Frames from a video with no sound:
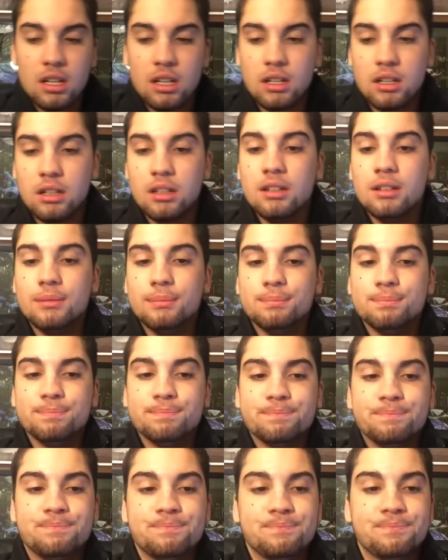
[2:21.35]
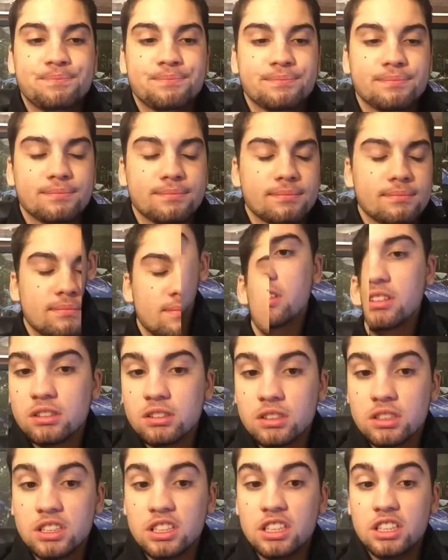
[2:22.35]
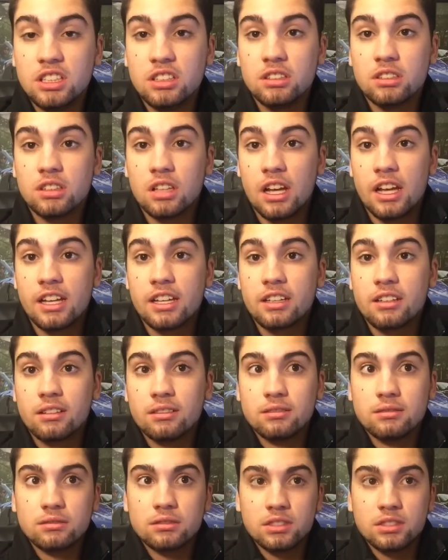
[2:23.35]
Um, they are definitely like